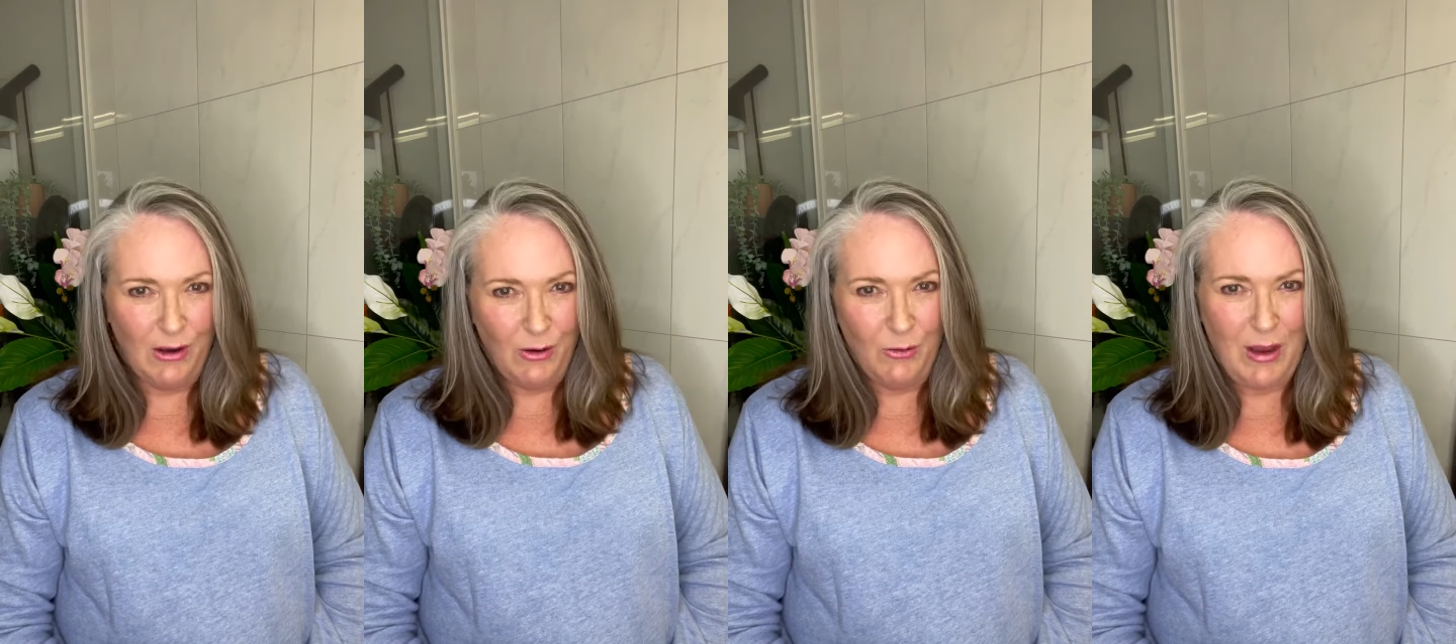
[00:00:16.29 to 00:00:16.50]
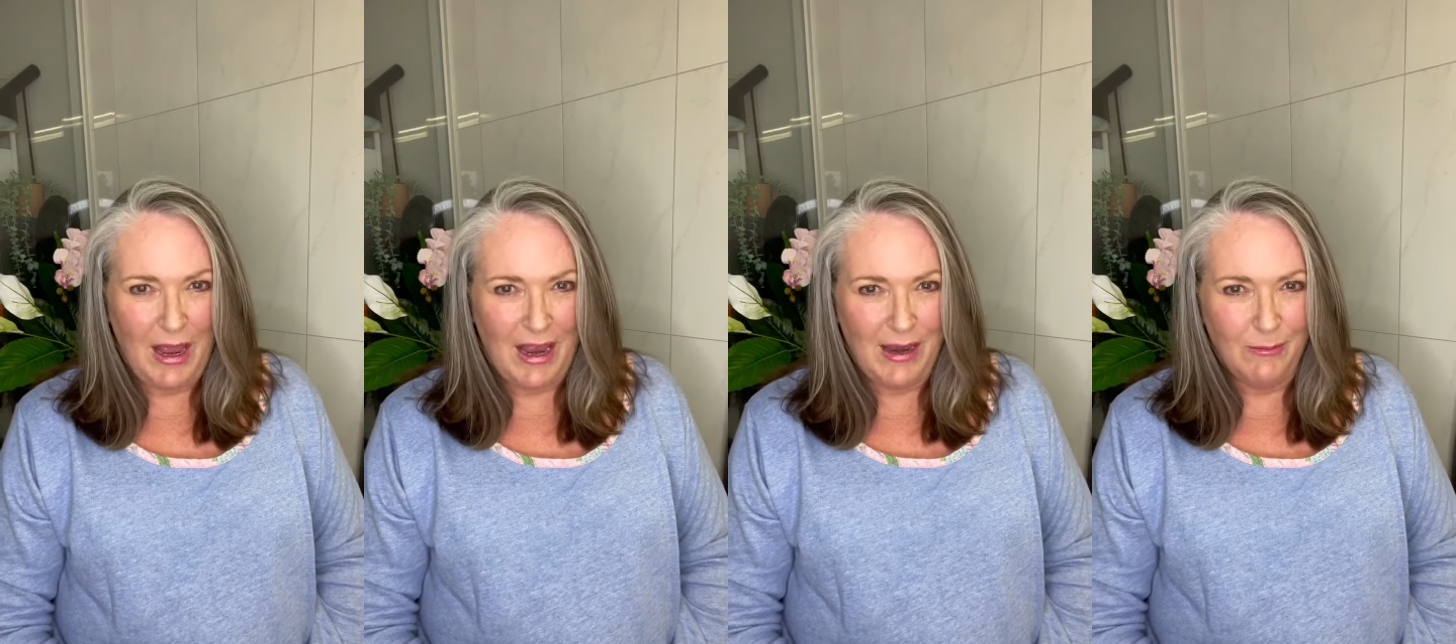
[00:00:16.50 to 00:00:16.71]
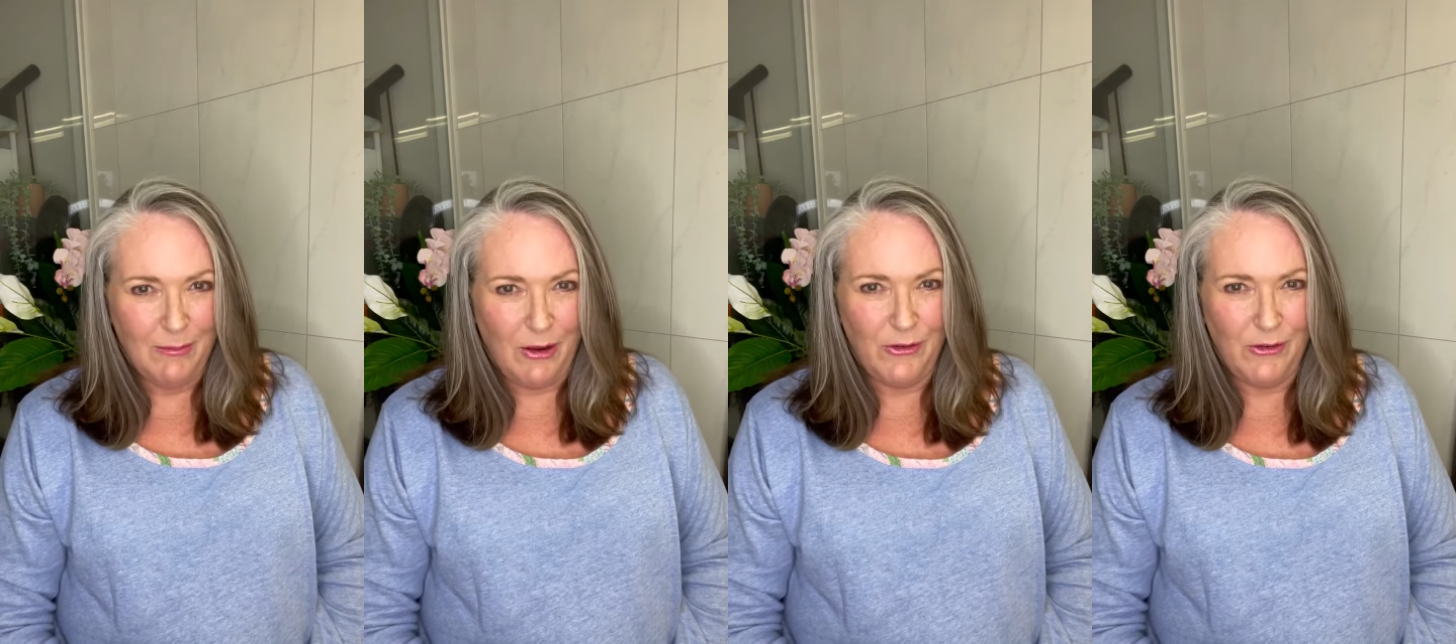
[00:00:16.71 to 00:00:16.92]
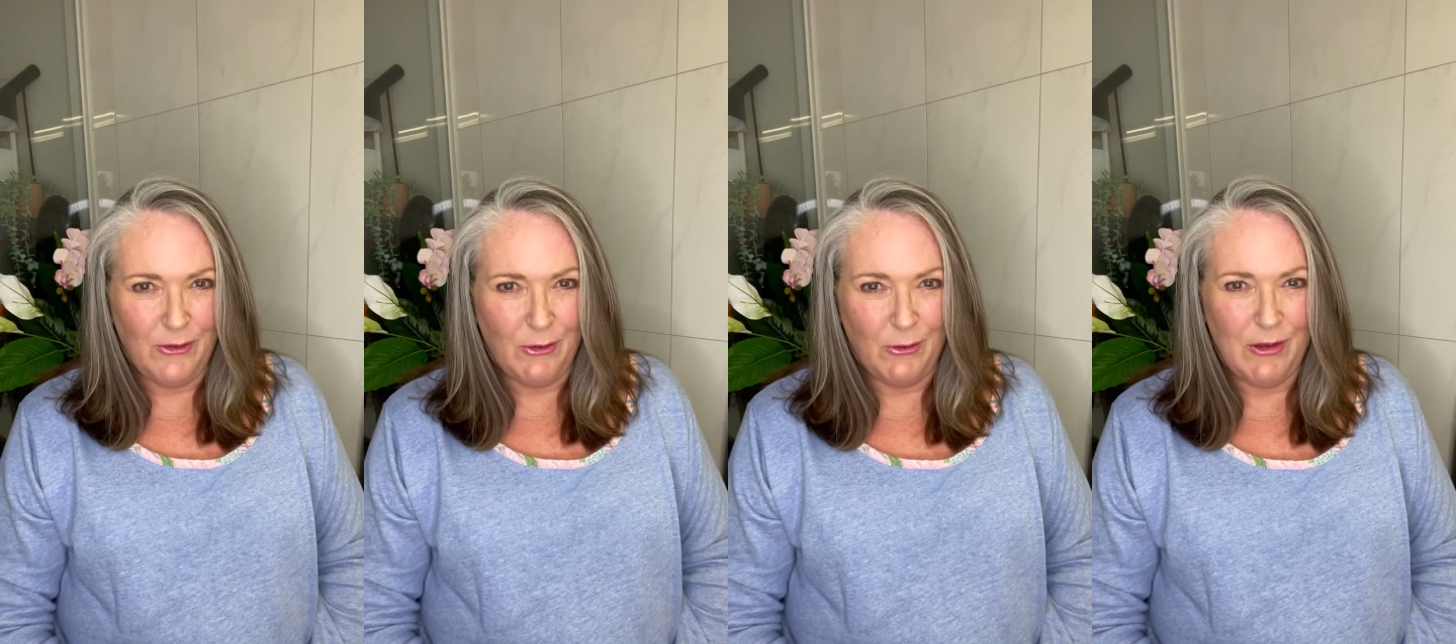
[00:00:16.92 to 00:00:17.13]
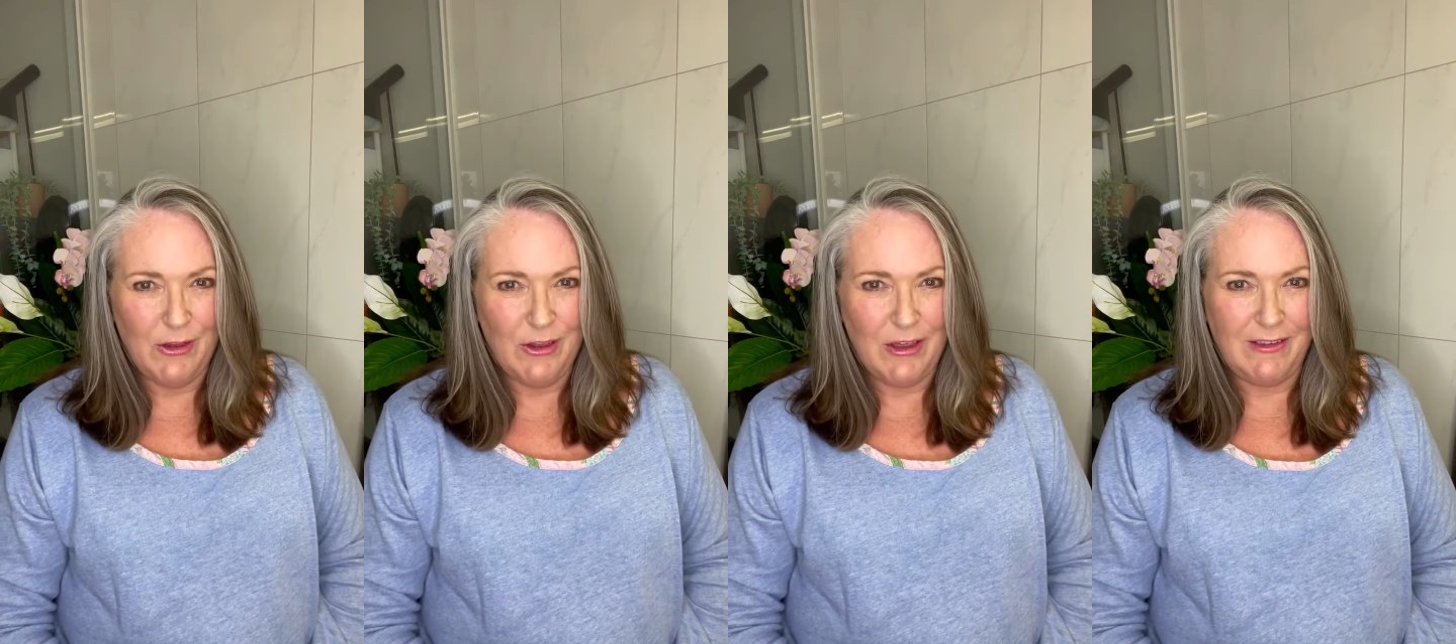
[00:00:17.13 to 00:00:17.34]
look at in my
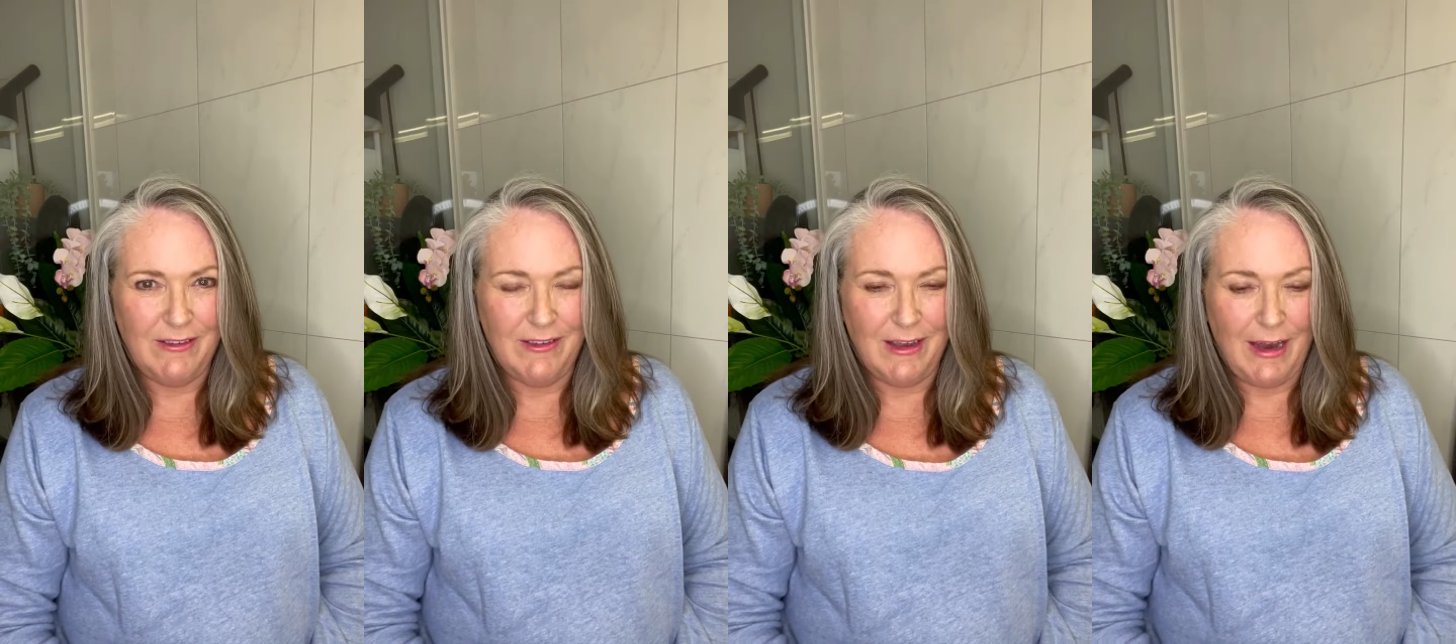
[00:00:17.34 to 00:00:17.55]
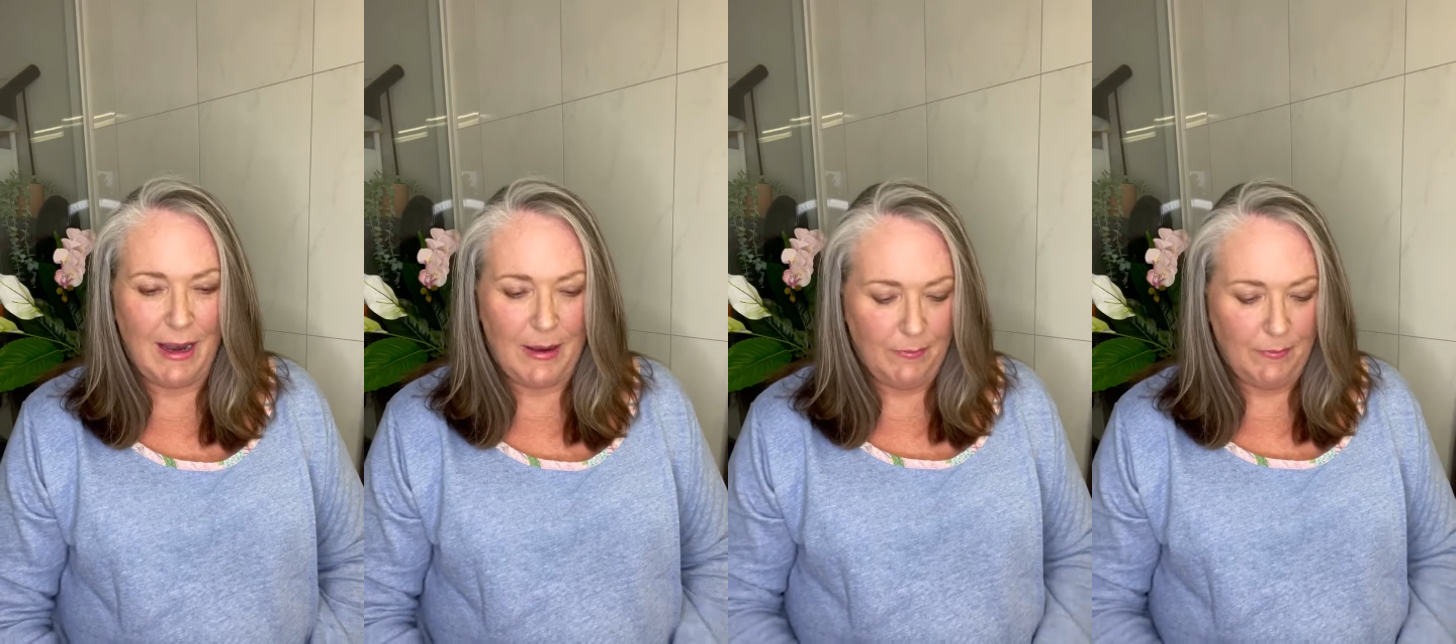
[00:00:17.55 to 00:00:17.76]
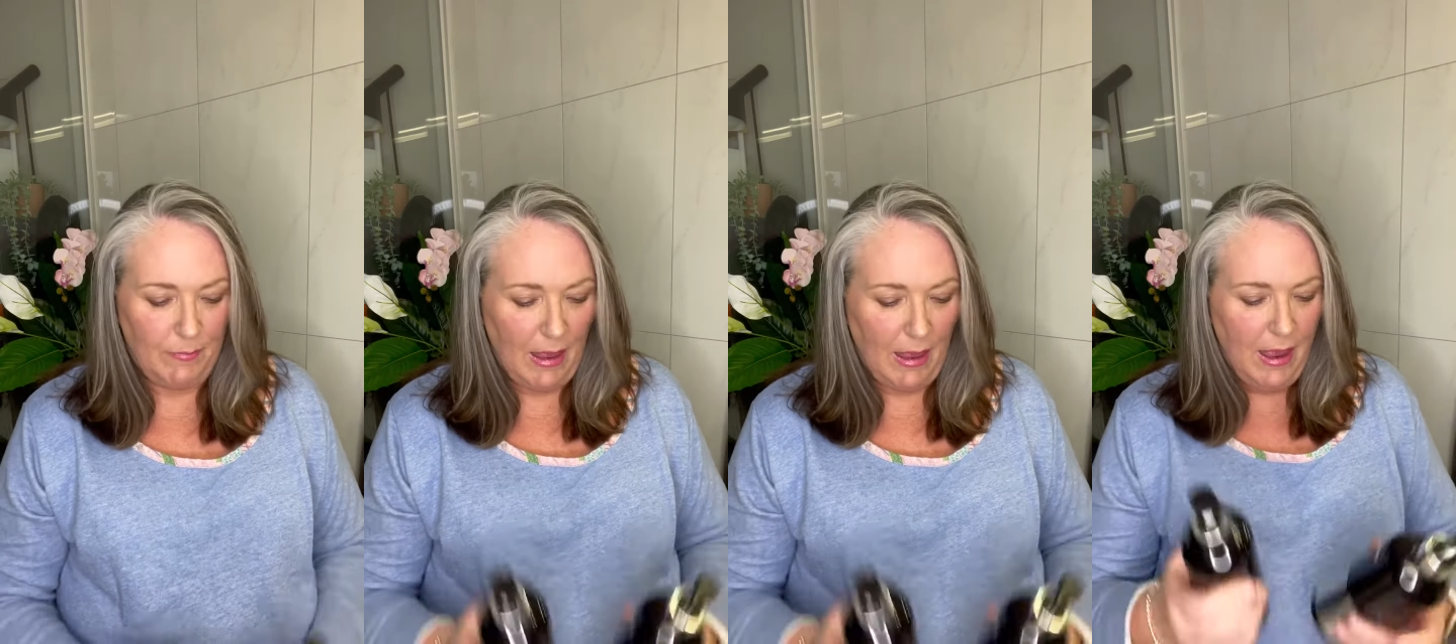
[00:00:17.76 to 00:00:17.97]
stories yesterday.